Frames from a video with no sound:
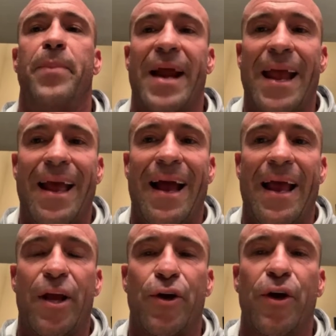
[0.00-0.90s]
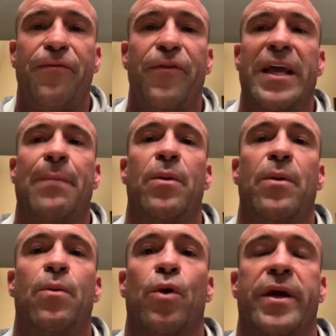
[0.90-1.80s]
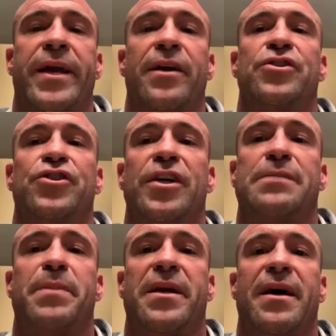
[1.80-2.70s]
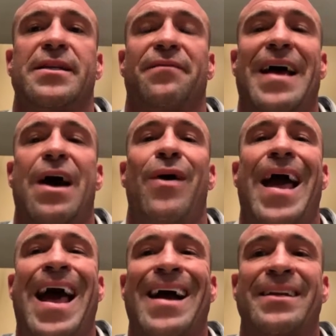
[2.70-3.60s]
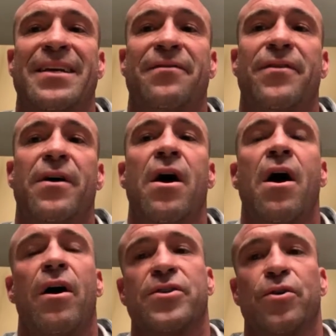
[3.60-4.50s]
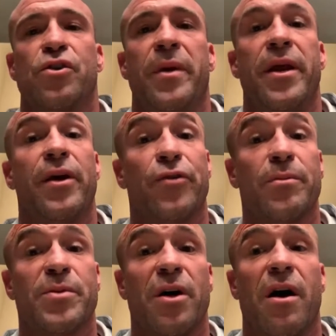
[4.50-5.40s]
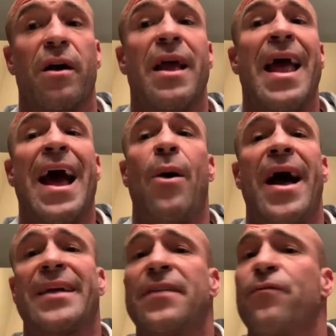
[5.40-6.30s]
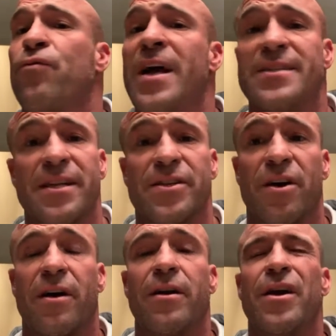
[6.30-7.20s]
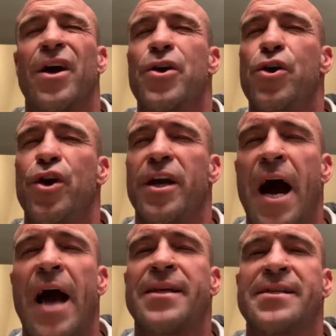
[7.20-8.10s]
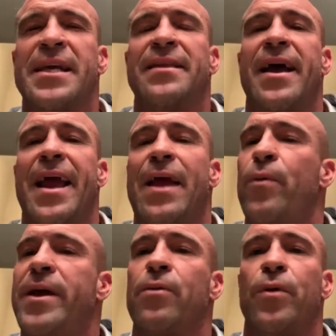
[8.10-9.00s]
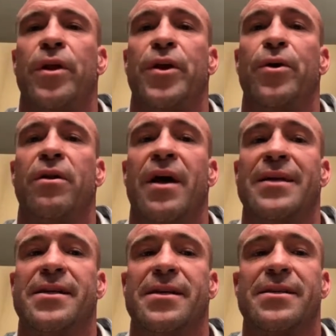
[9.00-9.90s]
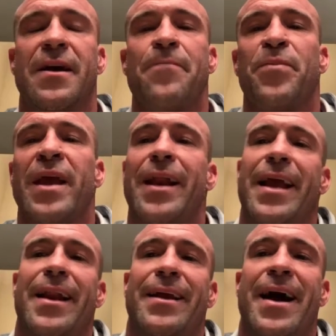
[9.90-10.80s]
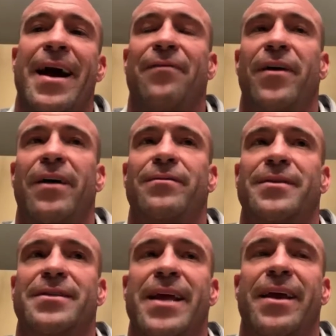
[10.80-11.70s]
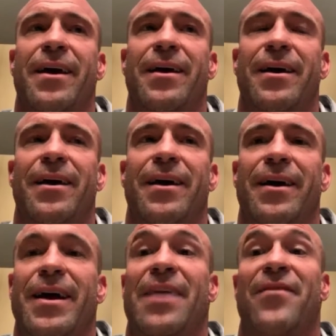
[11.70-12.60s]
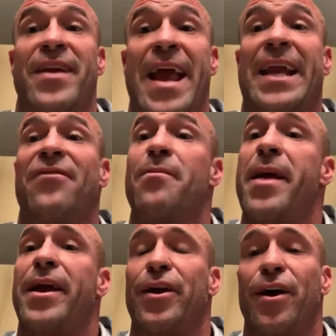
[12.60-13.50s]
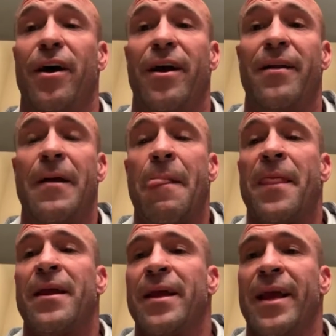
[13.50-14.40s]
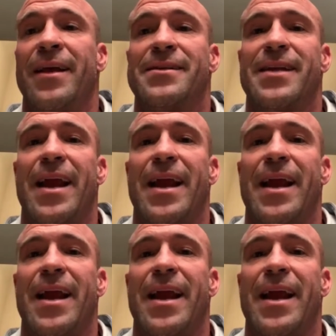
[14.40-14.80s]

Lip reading: but I had a good feeling it would work here, just because of how active our social media groups are, how active residents are. You can kind of see that, hey, we could really utilize this. And kind of to take a kind of a negative and make it good is,